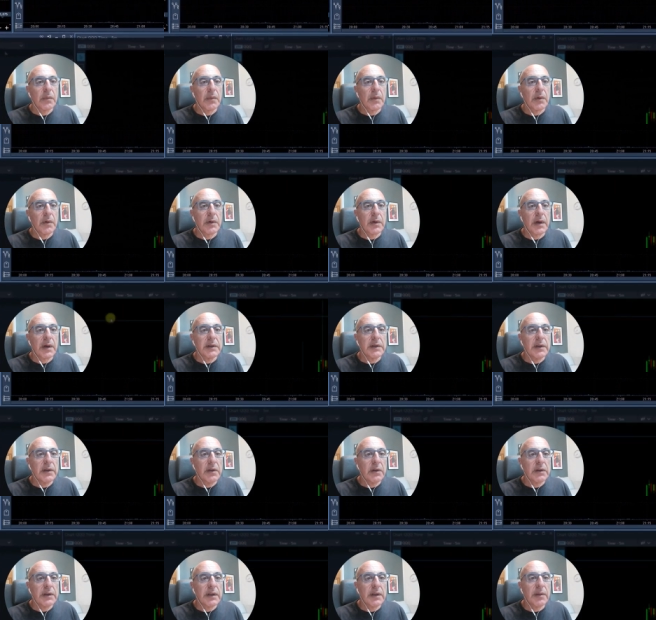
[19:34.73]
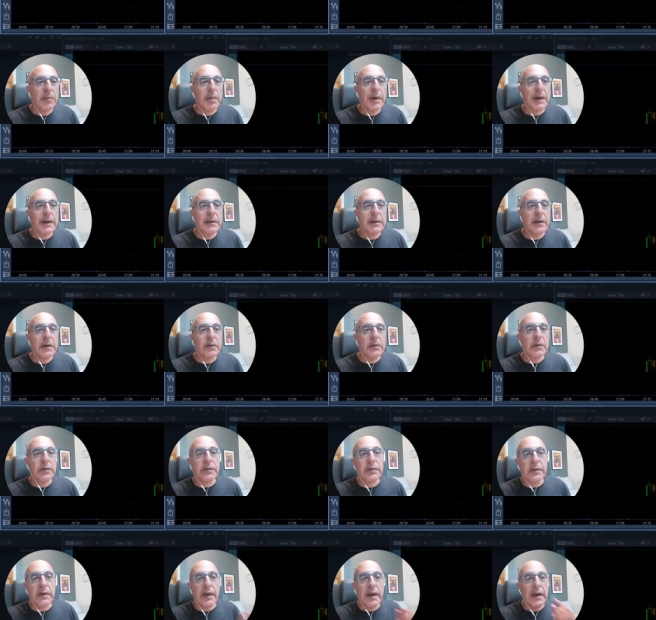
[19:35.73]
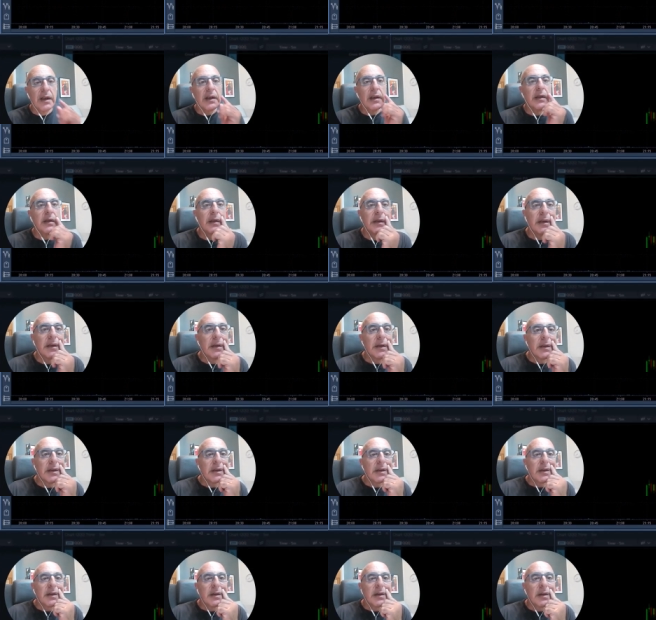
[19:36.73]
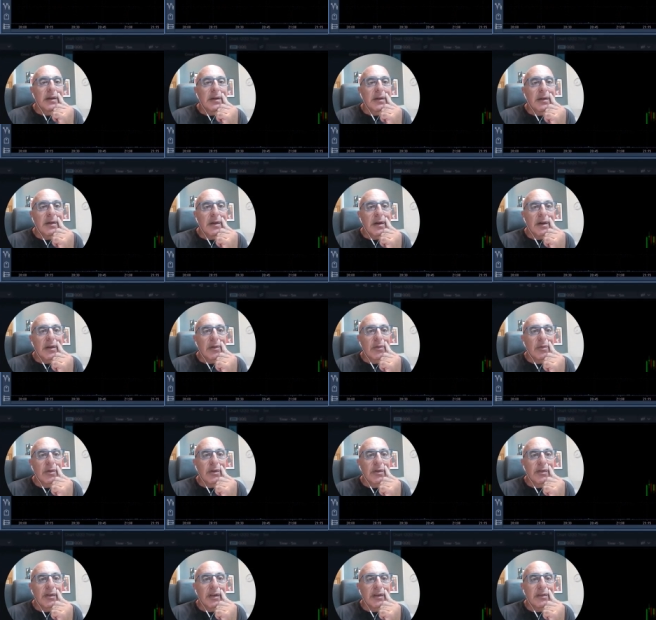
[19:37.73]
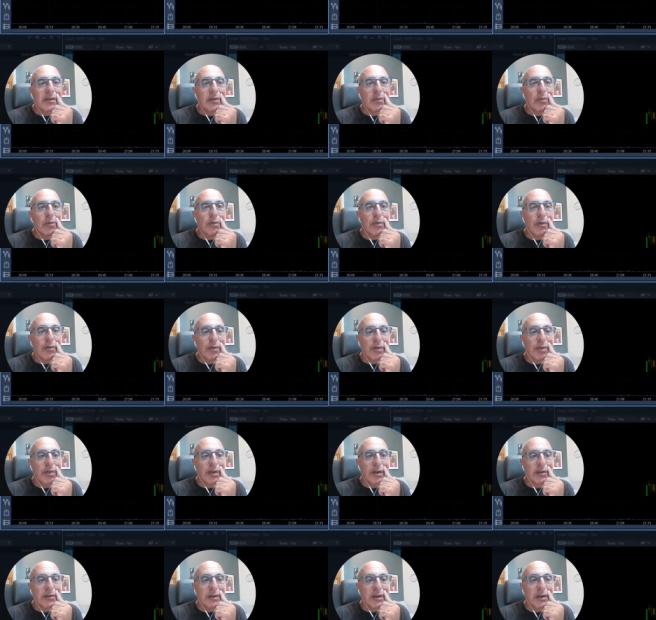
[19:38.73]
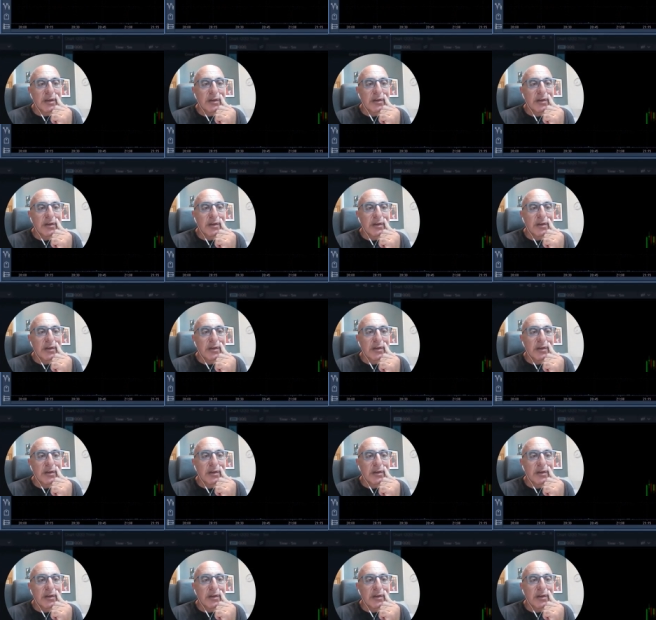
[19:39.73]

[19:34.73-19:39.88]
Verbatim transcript: Okay, I did not get a breakdown in CL. I don't want to let it move over 30.